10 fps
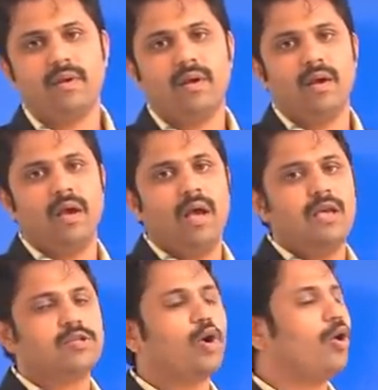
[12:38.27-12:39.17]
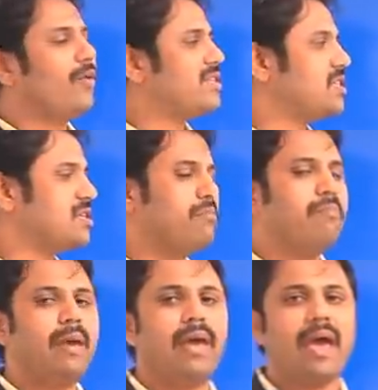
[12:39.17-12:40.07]
So your system may
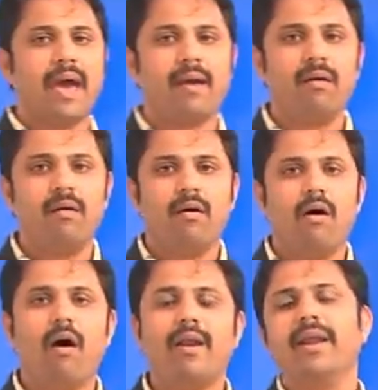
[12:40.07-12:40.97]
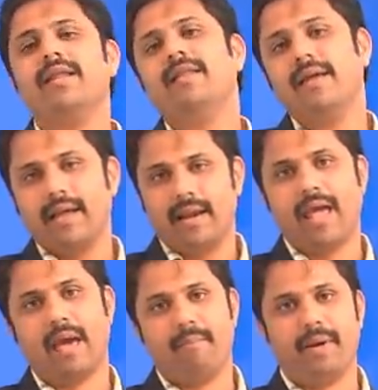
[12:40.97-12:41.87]
hang or anything can happen.
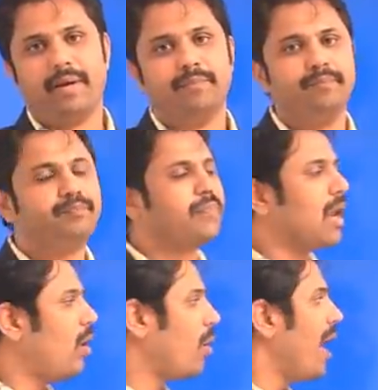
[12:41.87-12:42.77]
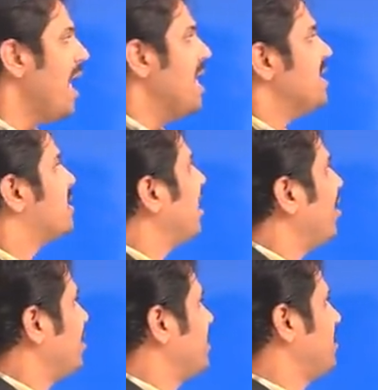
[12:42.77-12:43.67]
Okay. So this is
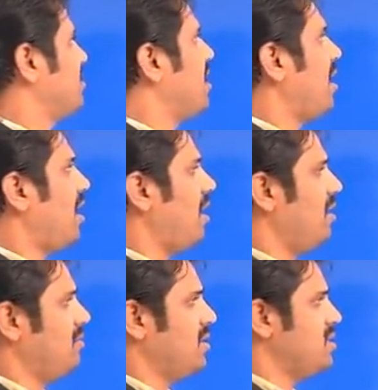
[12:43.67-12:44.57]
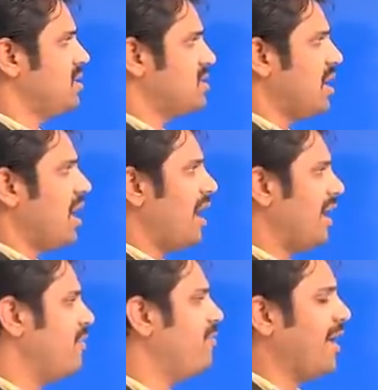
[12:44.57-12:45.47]
the
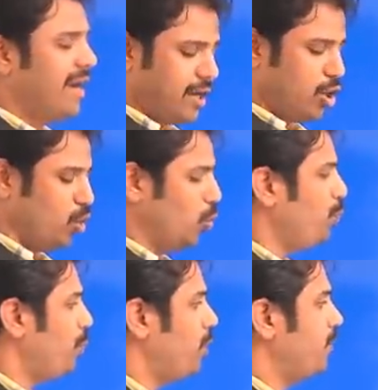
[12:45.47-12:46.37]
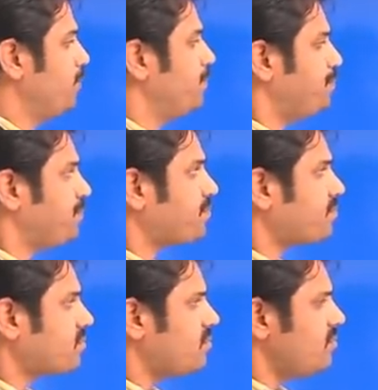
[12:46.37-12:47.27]
infinite loop.
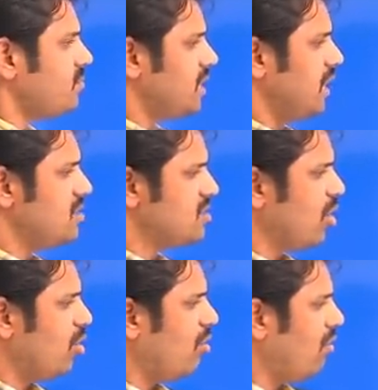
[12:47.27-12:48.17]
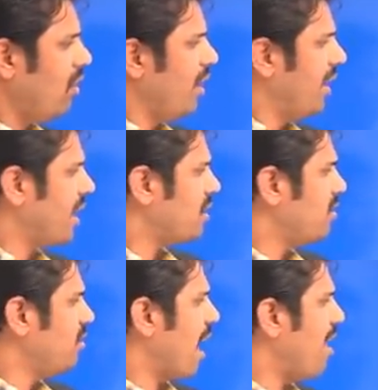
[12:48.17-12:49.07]
So here you have
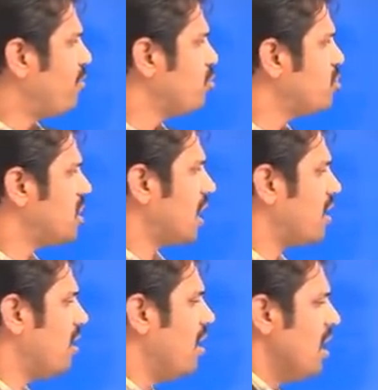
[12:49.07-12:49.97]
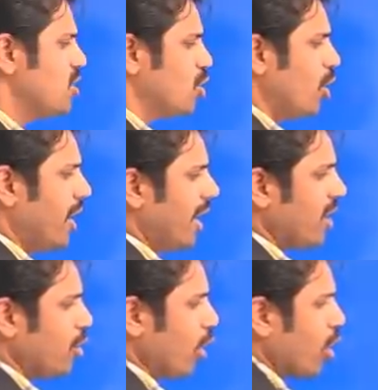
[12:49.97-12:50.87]
to check. So here you are
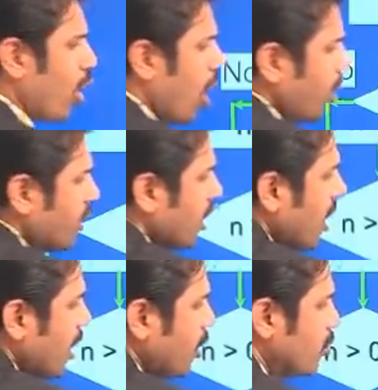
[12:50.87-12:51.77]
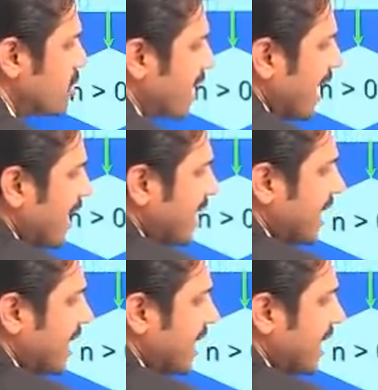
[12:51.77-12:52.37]
not using any decrement